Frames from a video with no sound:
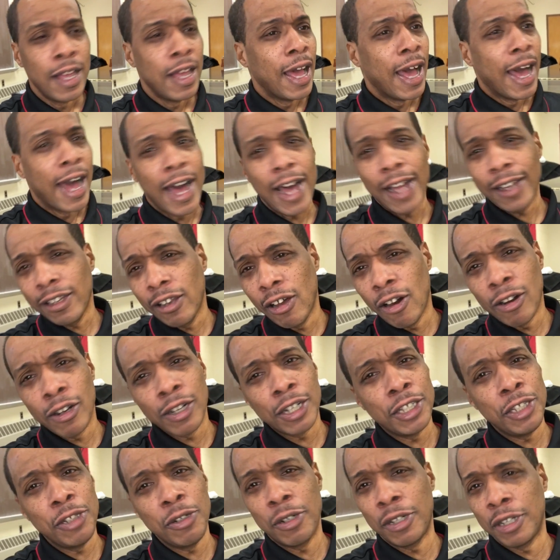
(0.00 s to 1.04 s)
How long are
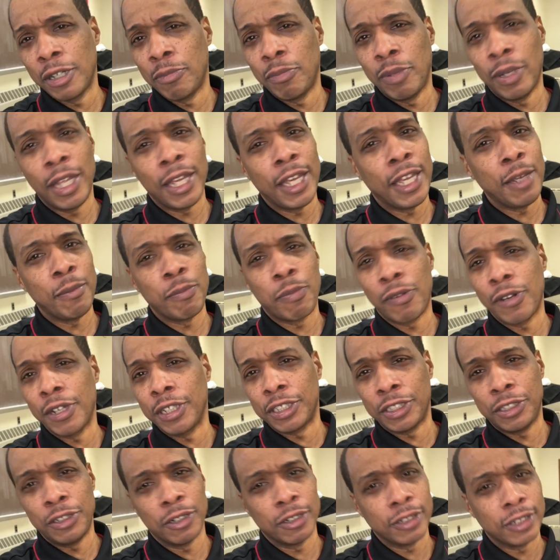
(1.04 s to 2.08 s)
you going to blame Prince
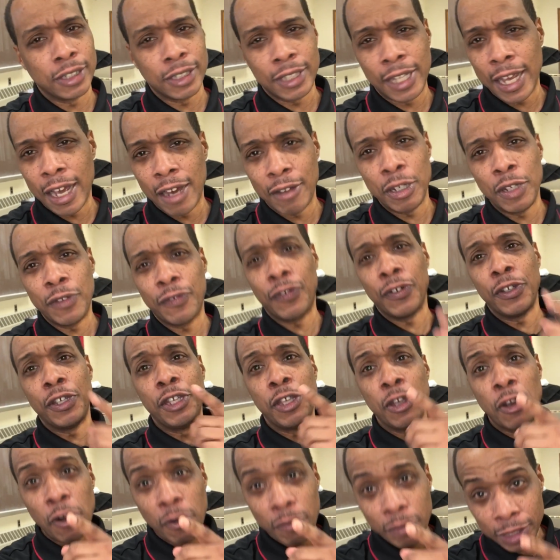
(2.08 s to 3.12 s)
George's County for
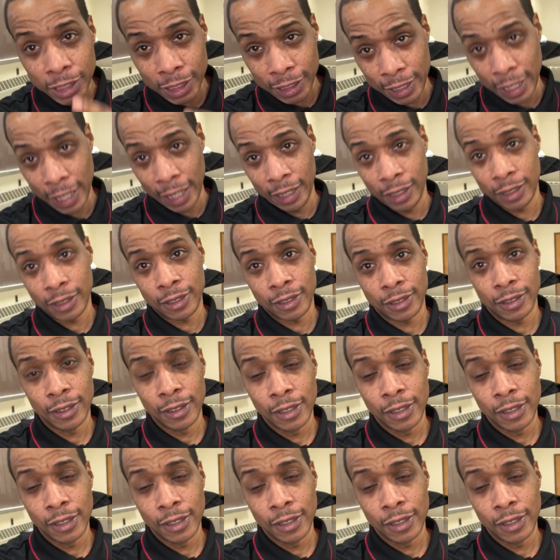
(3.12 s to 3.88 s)
your mistakes?